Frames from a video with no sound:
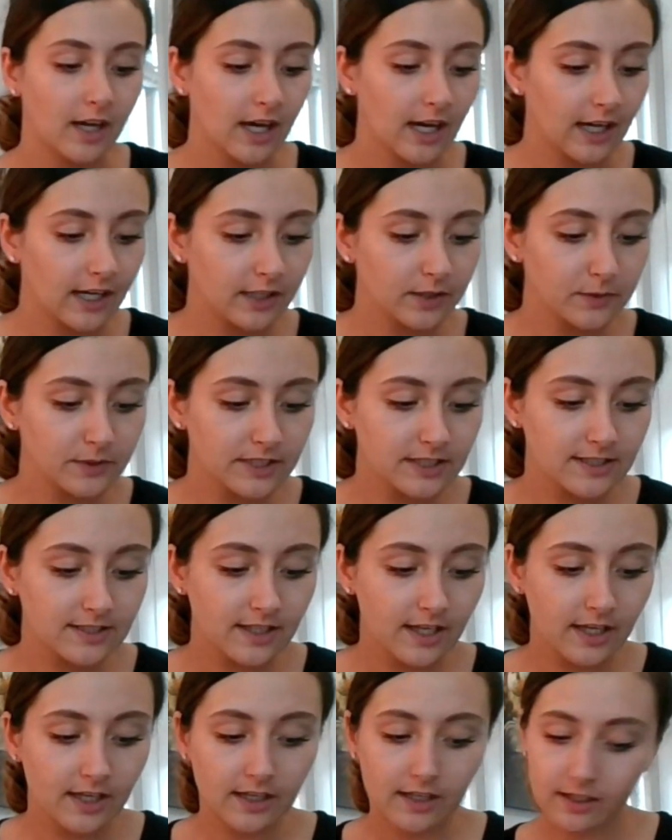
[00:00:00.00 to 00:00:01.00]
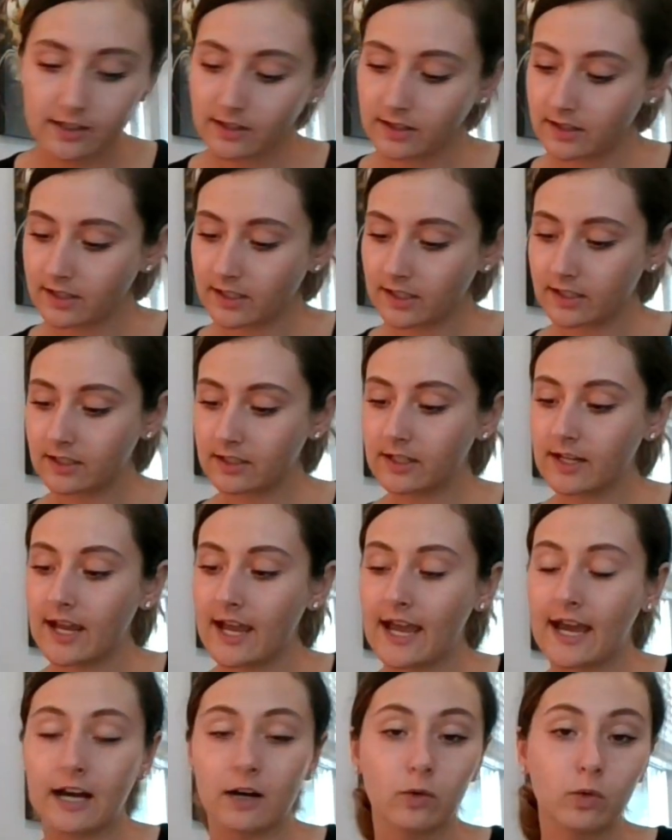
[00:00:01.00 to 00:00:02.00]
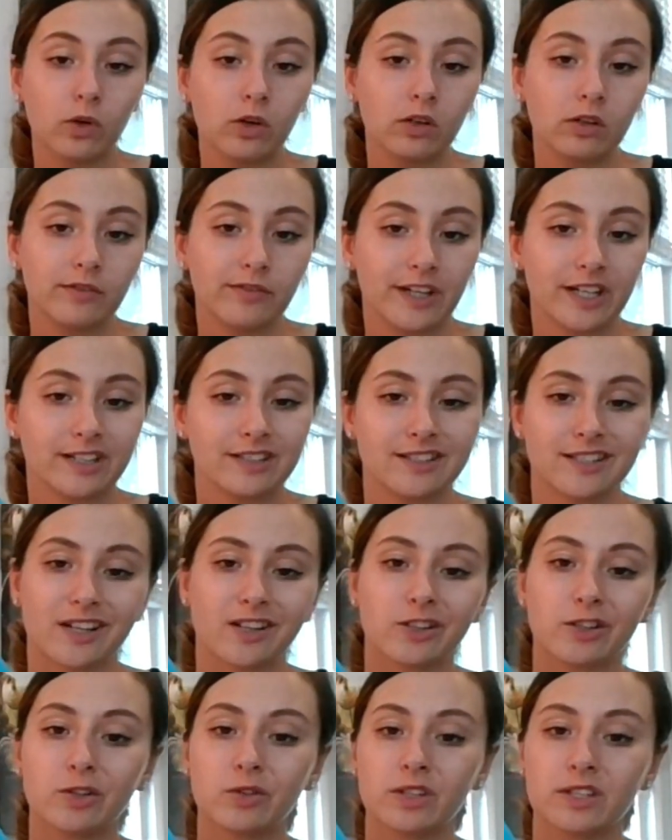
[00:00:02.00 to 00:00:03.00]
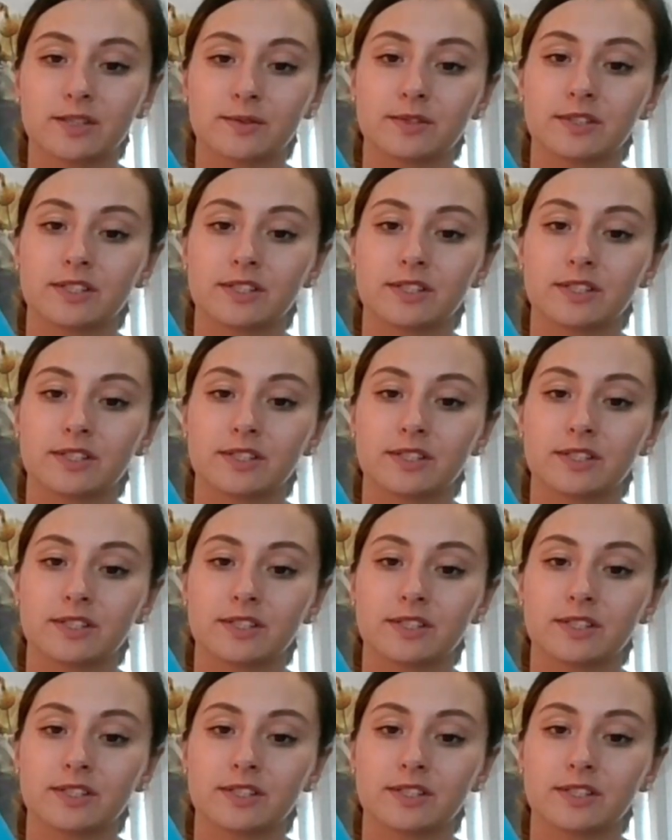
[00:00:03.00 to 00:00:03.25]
I would say, than an owl. If I didn't tell you this was